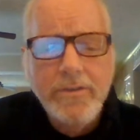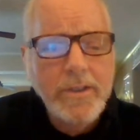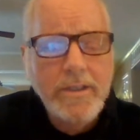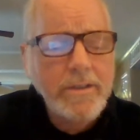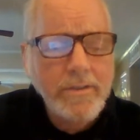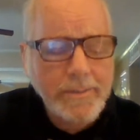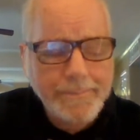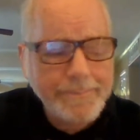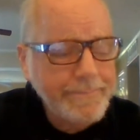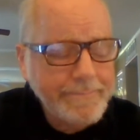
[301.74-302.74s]
agendas and
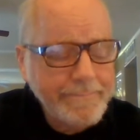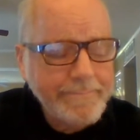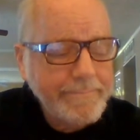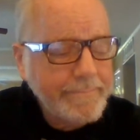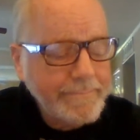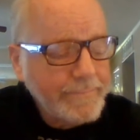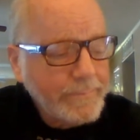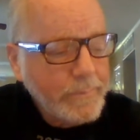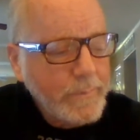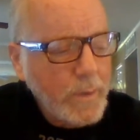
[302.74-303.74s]

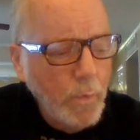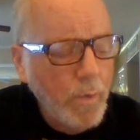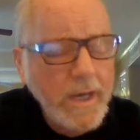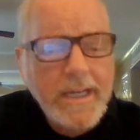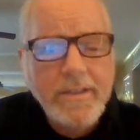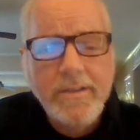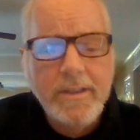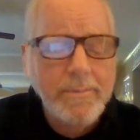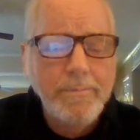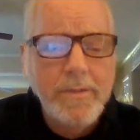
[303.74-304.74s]
ways to,
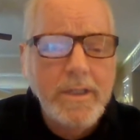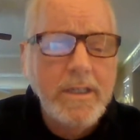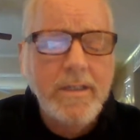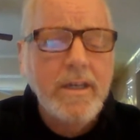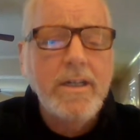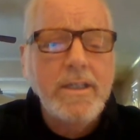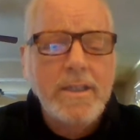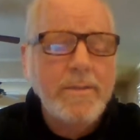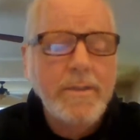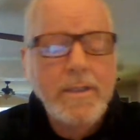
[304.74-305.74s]
to get to
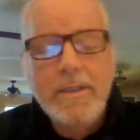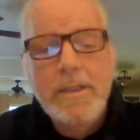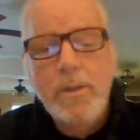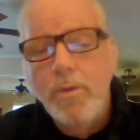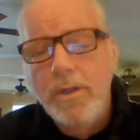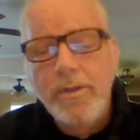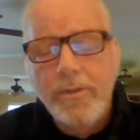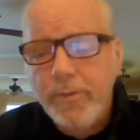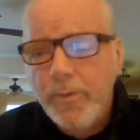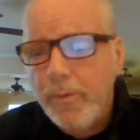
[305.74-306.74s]
God, whether it's
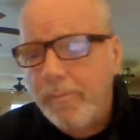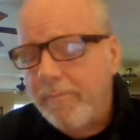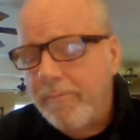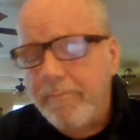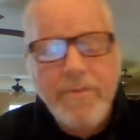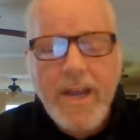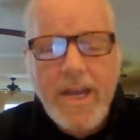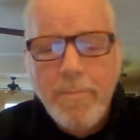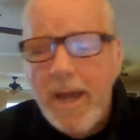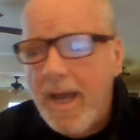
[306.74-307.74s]
through
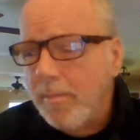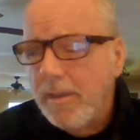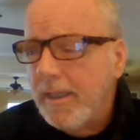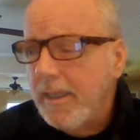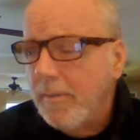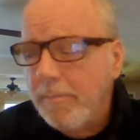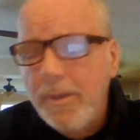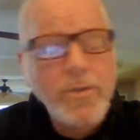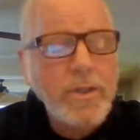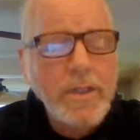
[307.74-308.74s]
vain babbling and
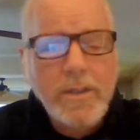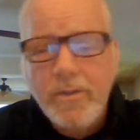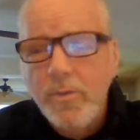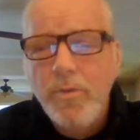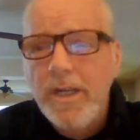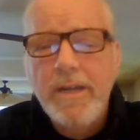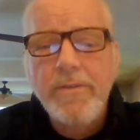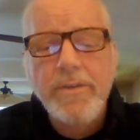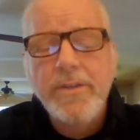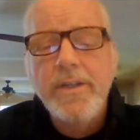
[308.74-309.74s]
music or just
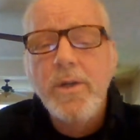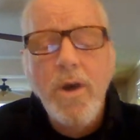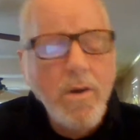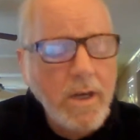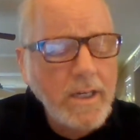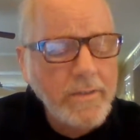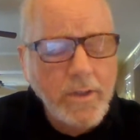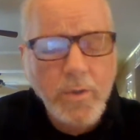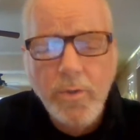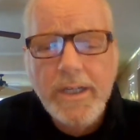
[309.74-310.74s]
whatever, you know, all kinds of
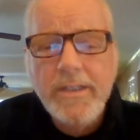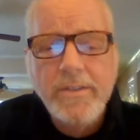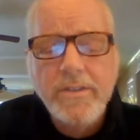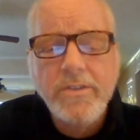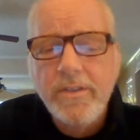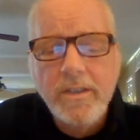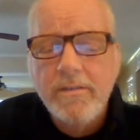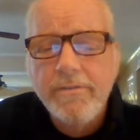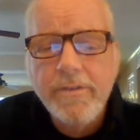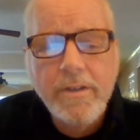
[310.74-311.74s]
crazy
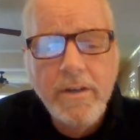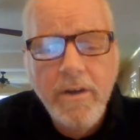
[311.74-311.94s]
stuff.